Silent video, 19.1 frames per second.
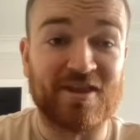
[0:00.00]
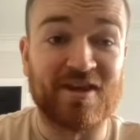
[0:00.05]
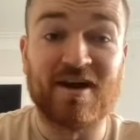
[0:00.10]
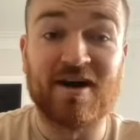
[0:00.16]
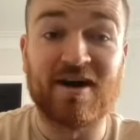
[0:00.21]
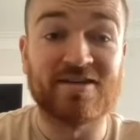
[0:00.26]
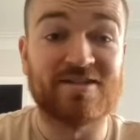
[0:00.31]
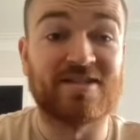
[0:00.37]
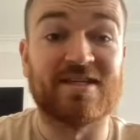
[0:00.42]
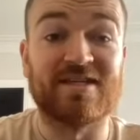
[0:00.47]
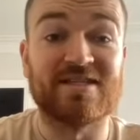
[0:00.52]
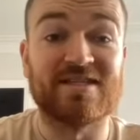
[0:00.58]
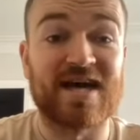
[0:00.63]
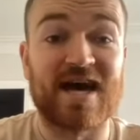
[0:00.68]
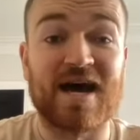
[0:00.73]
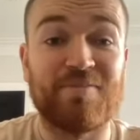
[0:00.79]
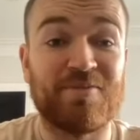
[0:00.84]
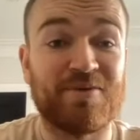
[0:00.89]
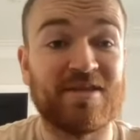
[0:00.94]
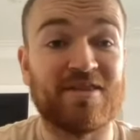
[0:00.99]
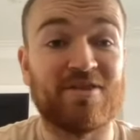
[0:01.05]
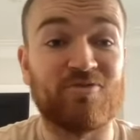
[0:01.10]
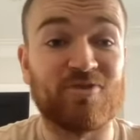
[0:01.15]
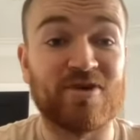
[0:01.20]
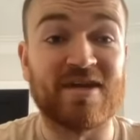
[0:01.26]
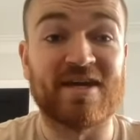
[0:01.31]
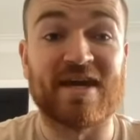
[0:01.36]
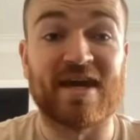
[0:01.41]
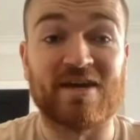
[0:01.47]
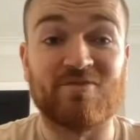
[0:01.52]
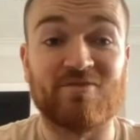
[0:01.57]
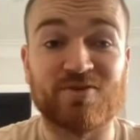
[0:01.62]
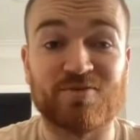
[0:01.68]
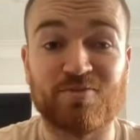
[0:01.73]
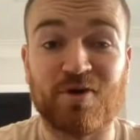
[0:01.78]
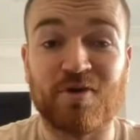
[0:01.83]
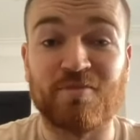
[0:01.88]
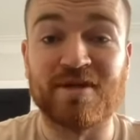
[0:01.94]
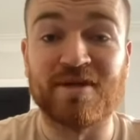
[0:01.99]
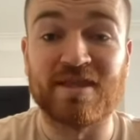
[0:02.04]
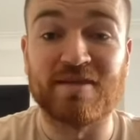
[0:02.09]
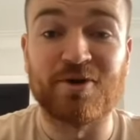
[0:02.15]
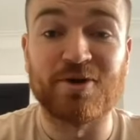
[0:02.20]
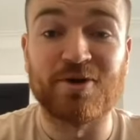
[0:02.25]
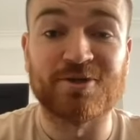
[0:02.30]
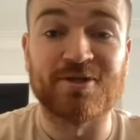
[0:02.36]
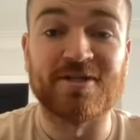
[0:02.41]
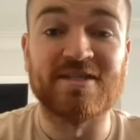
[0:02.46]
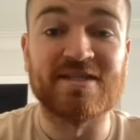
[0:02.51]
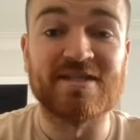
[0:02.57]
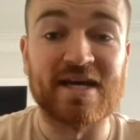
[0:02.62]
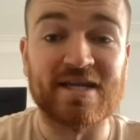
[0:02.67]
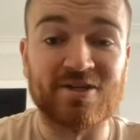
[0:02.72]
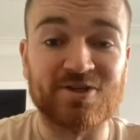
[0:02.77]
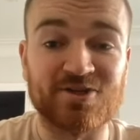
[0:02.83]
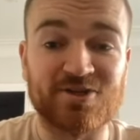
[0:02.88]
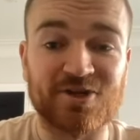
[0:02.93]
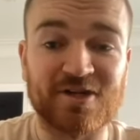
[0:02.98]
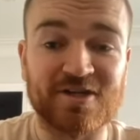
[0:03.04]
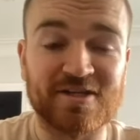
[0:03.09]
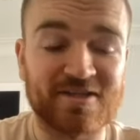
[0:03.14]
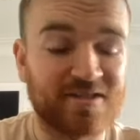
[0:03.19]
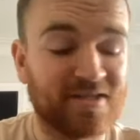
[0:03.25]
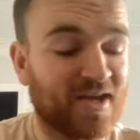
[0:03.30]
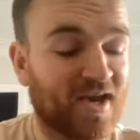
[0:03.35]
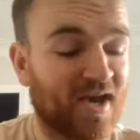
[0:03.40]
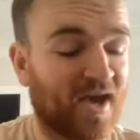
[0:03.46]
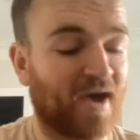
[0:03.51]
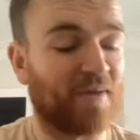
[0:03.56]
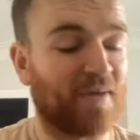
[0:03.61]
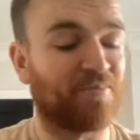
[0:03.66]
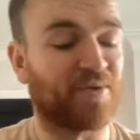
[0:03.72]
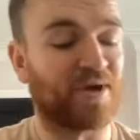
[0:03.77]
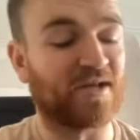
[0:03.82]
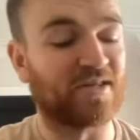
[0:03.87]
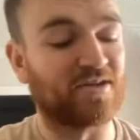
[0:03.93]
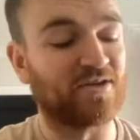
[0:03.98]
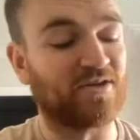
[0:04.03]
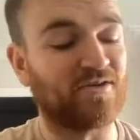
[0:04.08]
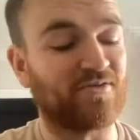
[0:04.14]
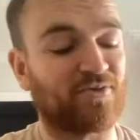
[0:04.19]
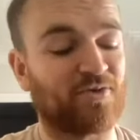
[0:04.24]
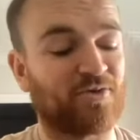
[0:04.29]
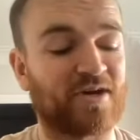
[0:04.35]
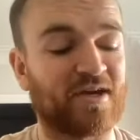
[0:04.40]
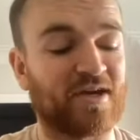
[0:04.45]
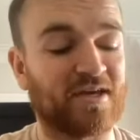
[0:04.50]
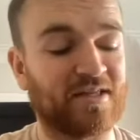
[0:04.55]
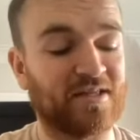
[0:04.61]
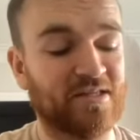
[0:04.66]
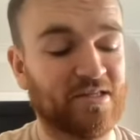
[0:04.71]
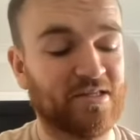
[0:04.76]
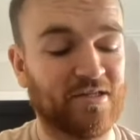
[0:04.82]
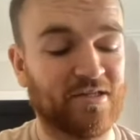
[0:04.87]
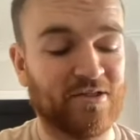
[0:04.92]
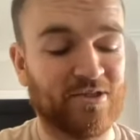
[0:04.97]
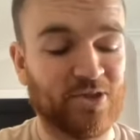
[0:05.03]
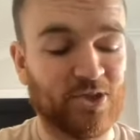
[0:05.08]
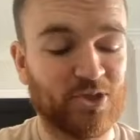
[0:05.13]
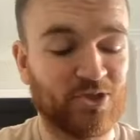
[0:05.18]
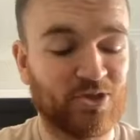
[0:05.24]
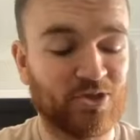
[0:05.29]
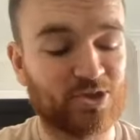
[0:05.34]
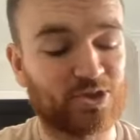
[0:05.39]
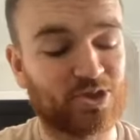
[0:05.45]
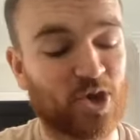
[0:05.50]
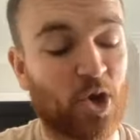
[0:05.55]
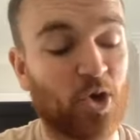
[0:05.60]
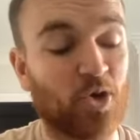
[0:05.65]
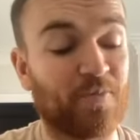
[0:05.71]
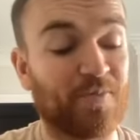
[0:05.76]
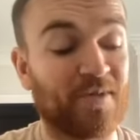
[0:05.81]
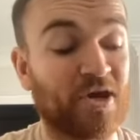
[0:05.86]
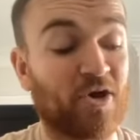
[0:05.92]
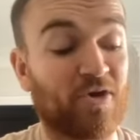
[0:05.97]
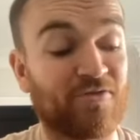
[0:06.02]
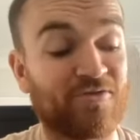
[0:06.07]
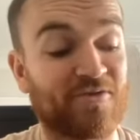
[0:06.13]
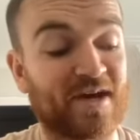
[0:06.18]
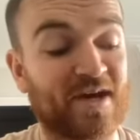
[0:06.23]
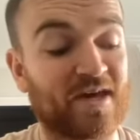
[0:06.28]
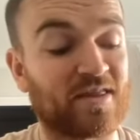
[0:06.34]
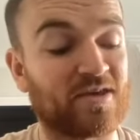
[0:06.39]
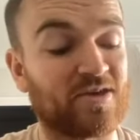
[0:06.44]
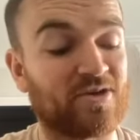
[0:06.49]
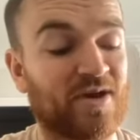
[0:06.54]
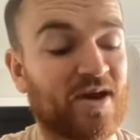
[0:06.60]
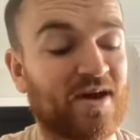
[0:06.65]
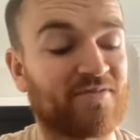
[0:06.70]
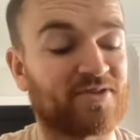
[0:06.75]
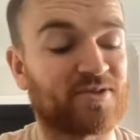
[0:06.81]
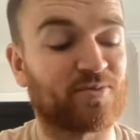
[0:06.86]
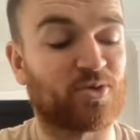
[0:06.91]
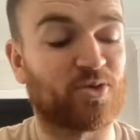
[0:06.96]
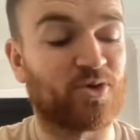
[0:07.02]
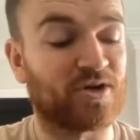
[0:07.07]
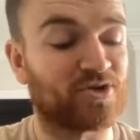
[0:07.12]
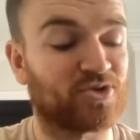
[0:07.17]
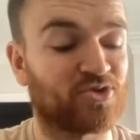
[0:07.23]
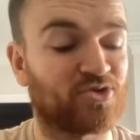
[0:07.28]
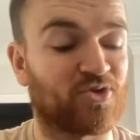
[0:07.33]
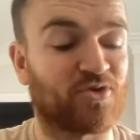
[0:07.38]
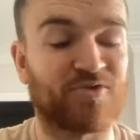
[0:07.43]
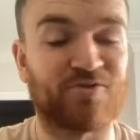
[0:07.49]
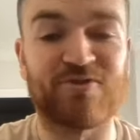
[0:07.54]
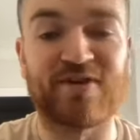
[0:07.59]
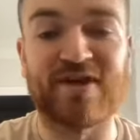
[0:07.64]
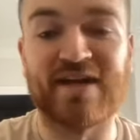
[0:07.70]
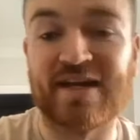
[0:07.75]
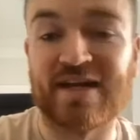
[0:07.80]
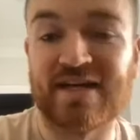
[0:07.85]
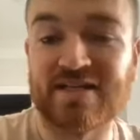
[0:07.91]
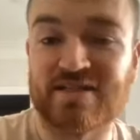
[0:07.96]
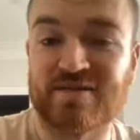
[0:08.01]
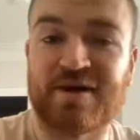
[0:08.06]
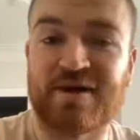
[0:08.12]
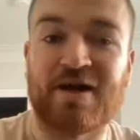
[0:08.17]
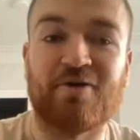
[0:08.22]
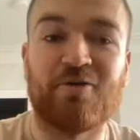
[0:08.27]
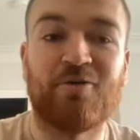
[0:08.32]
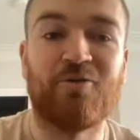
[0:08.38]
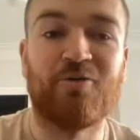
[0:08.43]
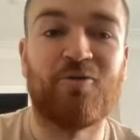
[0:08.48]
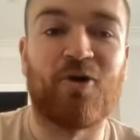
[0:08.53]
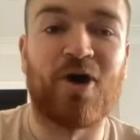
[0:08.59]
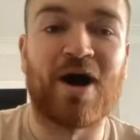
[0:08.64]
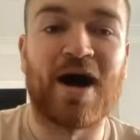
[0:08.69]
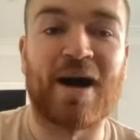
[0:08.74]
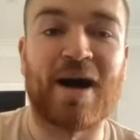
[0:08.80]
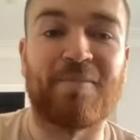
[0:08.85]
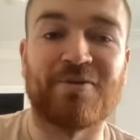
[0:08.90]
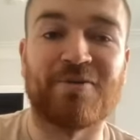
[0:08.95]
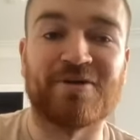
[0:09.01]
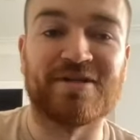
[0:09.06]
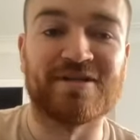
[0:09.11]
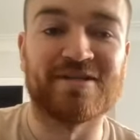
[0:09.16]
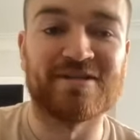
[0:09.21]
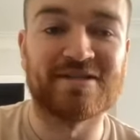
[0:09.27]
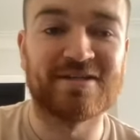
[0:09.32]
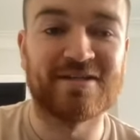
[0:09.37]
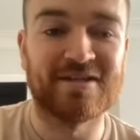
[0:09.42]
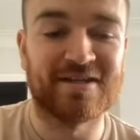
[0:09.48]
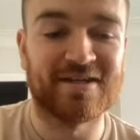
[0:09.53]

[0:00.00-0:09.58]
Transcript: last thing to happen in the weekend was probably the most contentious. Brendan, you've already told me off air that you have some quite strong feelings about what happened.